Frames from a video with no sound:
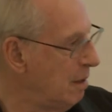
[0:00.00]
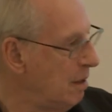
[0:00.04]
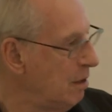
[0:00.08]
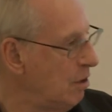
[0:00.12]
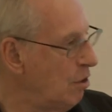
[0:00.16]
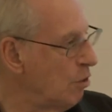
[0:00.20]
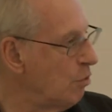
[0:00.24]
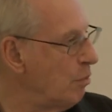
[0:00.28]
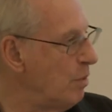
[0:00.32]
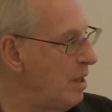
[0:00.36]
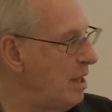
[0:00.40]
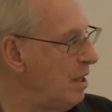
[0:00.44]

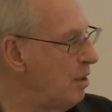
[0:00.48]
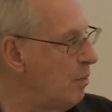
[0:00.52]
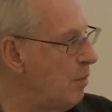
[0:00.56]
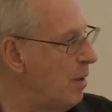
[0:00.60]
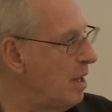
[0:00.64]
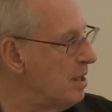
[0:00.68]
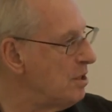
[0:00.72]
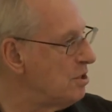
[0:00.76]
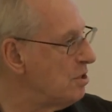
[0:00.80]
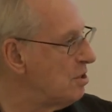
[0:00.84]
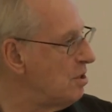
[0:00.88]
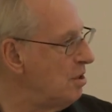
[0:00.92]
Korea
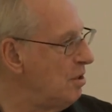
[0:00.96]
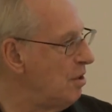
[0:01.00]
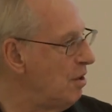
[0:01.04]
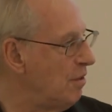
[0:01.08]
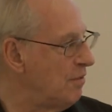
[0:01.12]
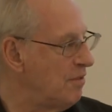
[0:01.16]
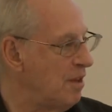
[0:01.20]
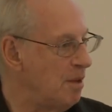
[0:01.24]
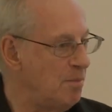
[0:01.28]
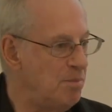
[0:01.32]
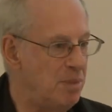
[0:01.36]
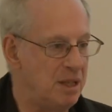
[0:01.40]
wants to know
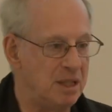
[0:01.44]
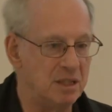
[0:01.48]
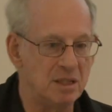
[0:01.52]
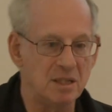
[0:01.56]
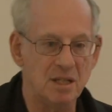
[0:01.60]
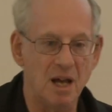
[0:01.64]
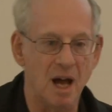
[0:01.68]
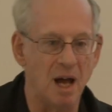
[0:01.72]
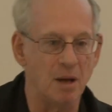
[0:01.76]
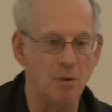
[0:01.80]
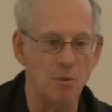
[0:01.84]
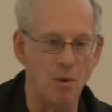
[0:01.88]
if they beat
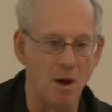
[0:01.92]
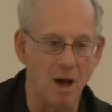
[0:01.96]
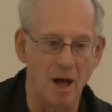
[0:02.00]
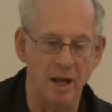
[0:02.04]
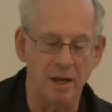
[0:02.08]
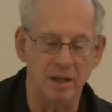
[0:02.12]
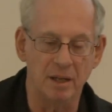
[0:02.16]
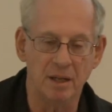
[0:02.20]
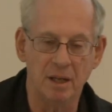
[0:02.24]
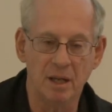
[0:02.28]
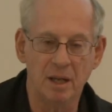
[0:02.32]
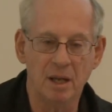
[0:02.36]

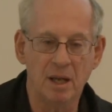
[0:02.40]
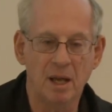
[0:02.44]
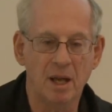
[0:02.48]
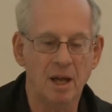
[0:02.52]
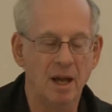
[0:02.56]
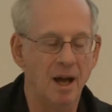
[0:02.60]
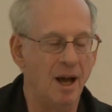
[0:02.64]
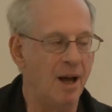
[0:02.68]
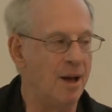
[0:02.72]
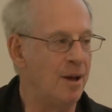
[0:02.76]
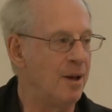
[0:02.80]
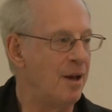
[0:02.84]
Taiwan.
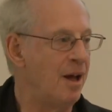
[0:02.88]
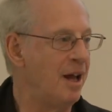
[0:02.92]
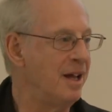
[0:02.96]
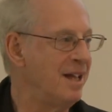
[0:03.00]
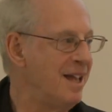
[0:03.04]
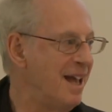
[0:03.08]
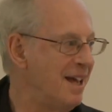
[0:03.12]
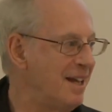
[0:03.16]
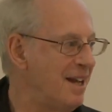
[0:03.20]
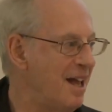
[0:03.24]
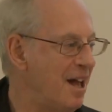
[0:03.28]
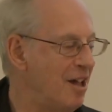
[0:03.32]

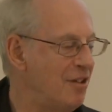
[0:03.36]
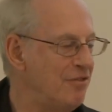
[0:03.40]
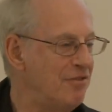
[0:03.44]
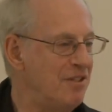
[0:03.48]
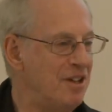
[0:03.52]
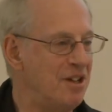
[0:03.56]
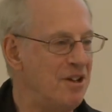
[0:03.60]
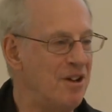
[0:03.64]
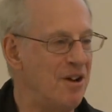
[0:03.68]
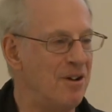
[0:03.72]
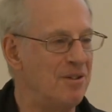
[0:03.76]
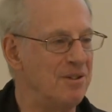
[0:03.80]
Again, Alfie
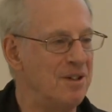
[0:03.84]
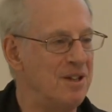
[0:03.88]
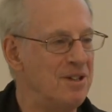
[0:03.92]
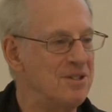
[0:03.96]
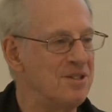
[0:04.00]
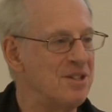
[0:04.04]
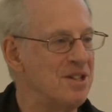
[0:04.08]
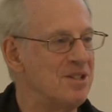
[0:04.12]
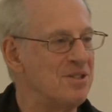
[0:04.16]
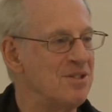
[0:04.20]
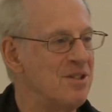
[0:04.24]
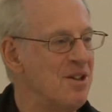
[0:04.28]
Kohn, he
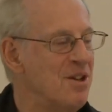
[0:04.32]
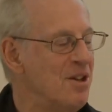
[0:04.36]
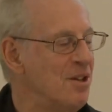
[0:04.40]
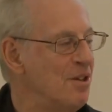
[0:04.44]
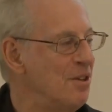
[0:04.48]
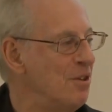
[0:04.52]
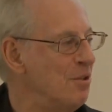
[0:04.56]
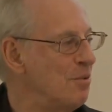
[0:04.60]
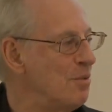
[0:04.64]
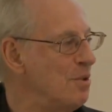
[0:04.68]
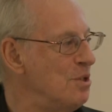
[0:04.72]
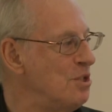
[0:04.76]
says,
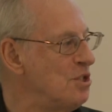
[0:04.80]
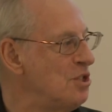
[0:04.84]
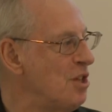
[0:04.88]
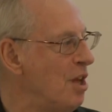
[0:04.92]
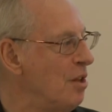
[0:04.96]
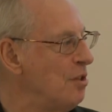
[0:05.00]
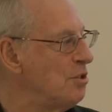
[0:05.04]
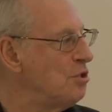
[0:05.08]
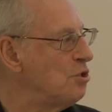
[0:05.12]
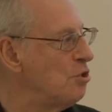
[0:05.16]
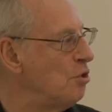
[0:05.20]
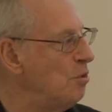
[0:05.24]
the
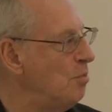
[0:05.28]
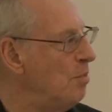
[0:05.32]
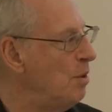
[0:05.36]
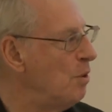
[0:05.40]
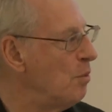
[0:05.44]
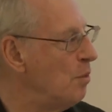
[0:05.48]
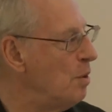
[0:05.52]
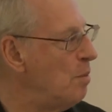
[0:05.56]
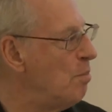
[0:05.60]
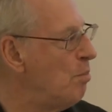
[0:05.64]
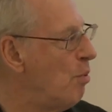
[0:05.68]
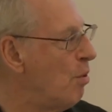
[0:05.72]
results should be
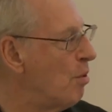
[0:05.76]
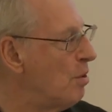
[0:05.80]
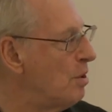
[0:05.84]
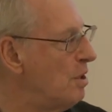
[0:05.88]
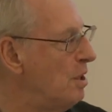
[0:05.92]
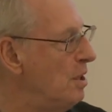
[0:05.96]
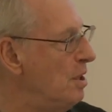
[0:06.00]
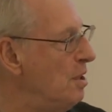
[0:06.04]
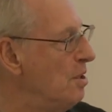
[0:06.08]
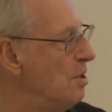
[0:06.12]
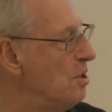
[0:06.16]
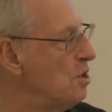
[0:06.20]

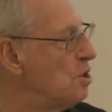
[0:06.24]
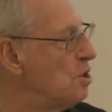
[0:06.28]
reported in the